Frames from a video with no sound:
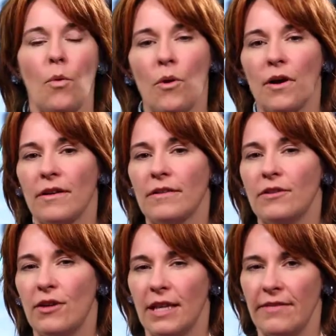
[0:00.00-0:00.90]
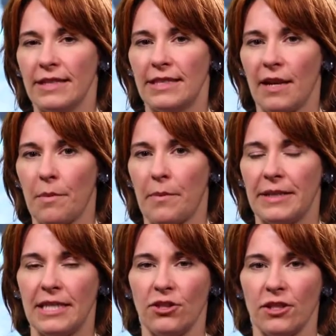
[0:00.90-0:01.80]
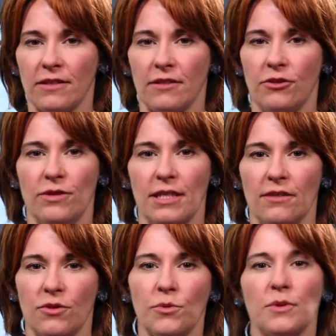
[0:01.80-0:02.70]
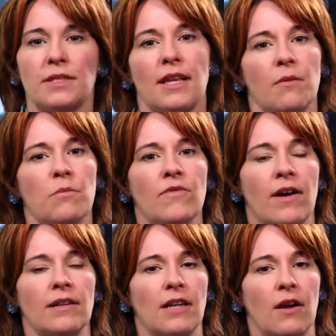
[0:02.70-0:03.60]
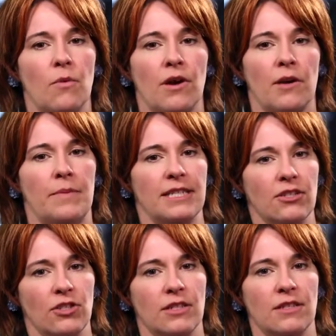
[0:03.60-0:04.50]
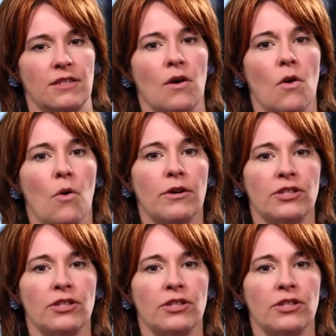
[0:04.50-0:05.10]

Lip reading: or you could even set up a petition using tools like moveon.org petitions or